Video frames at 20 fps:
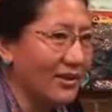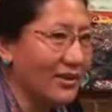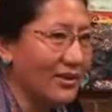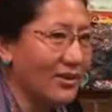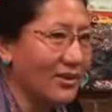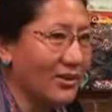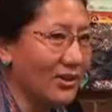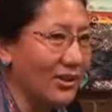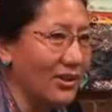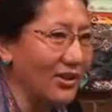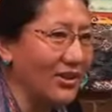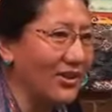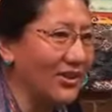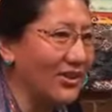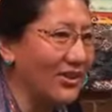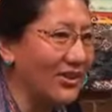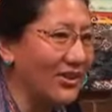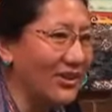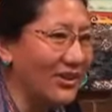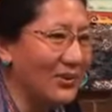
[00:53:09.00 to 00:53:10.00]
So
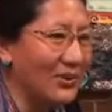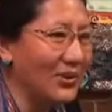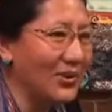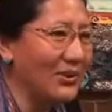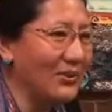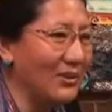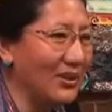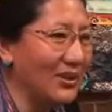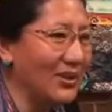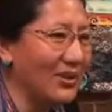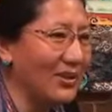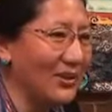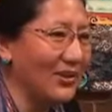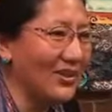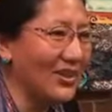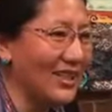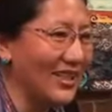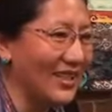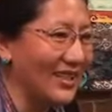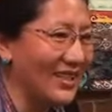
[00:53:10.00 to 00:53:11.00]
when we
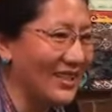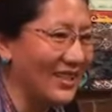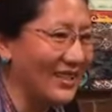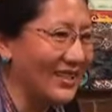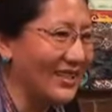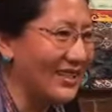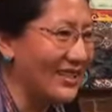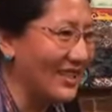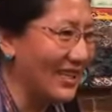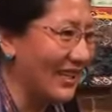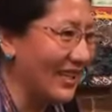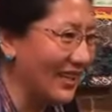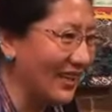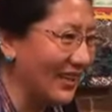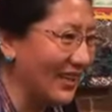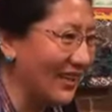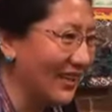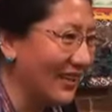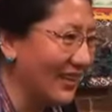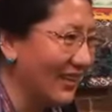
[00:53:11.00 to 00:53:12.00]
look at the
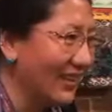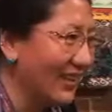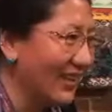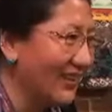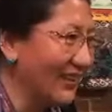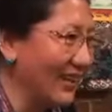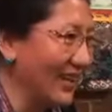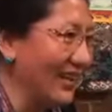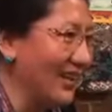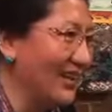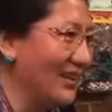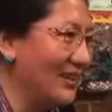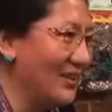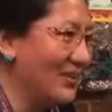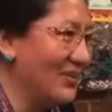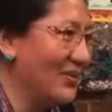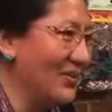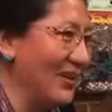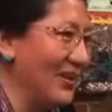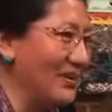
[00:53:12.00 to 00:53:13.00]
G, the
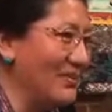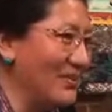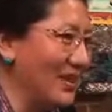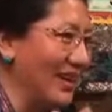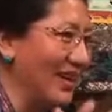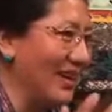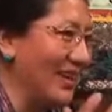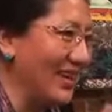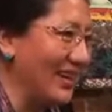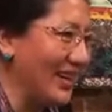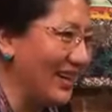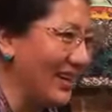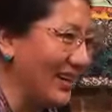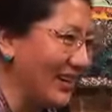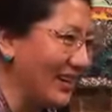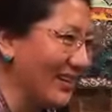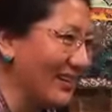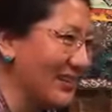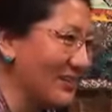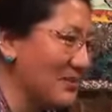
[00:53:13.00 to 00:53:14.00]
female
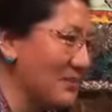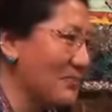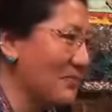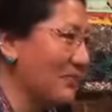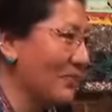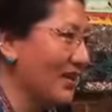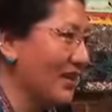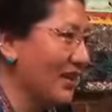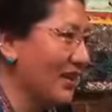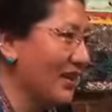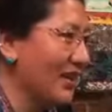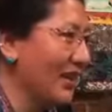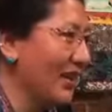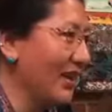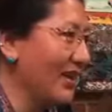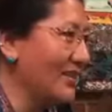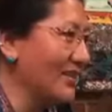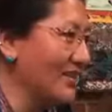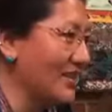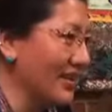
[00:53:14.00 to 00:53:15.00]
yak
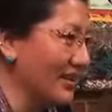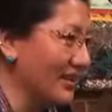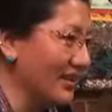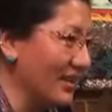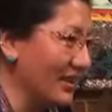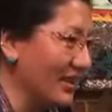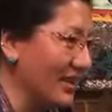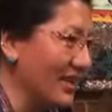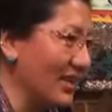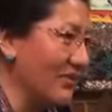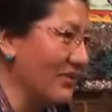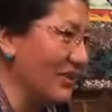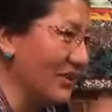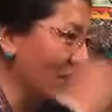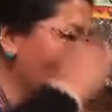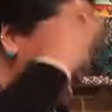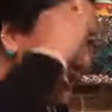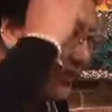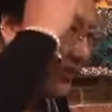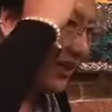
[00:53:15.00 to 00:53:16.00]
is that the
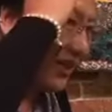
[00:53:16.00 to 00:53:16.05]
living on